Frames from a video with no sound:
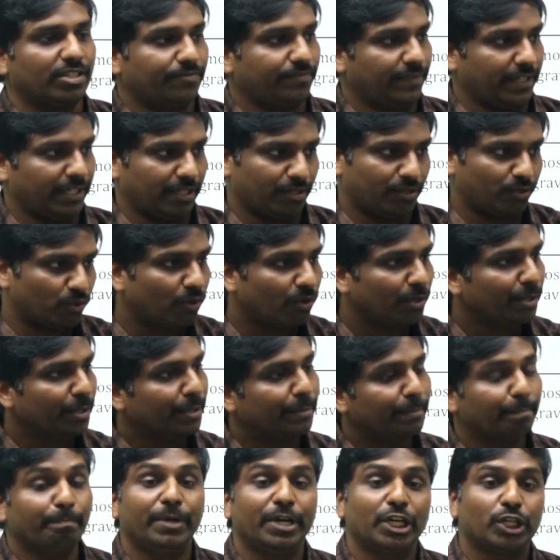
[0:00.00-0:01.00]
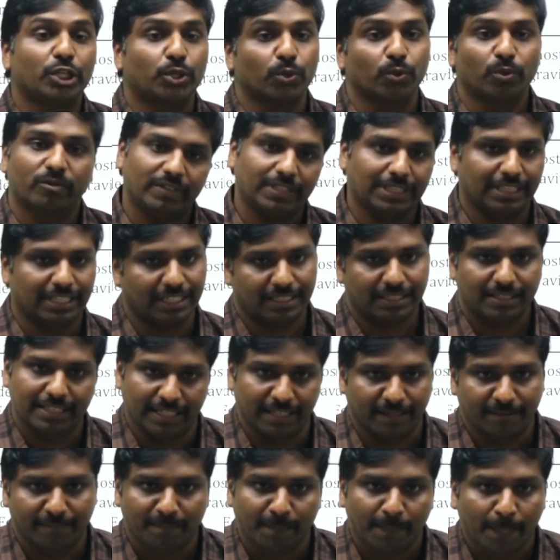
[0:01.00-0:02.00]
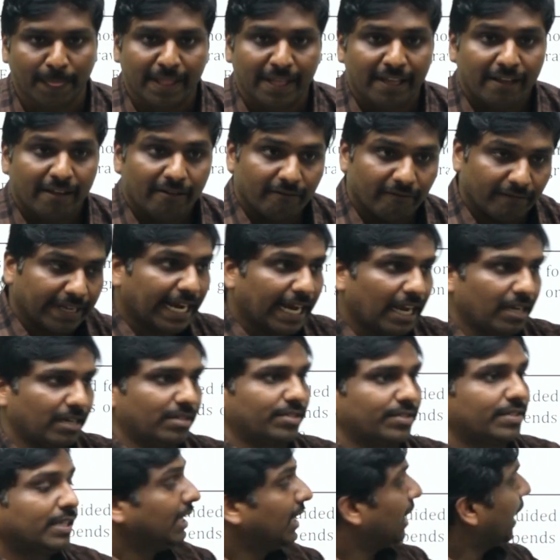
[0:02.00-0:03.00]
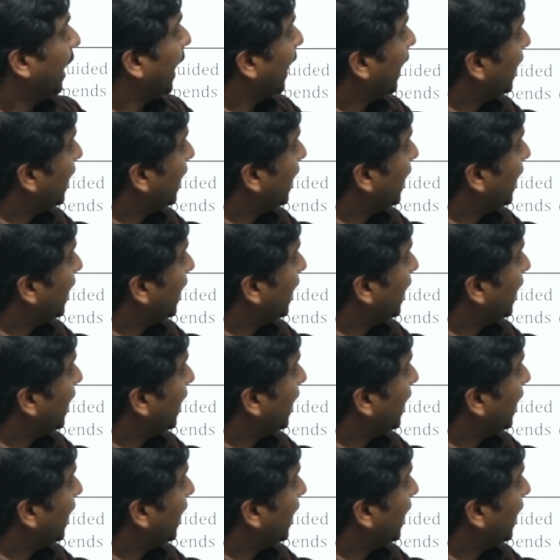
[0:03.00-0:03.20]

So be sure with that thing. Whereas it is a